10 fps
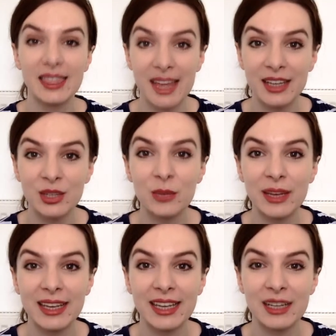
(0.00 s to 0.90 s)
then you're
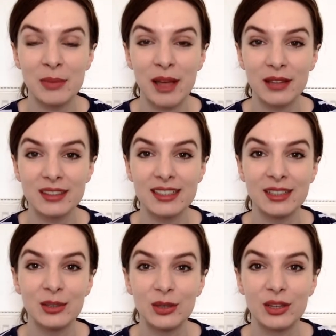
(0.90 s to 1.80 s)
making it about
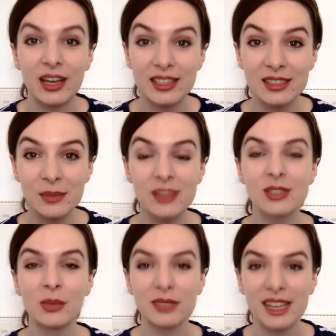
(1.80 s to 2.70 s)
your
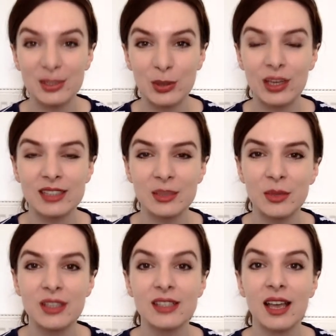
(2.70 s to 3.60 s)
customers, your potential
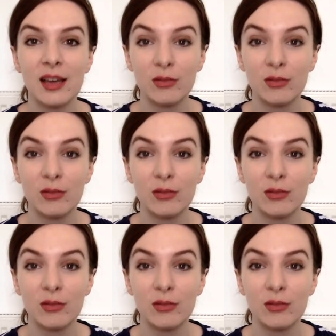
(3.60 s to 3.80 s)
customers,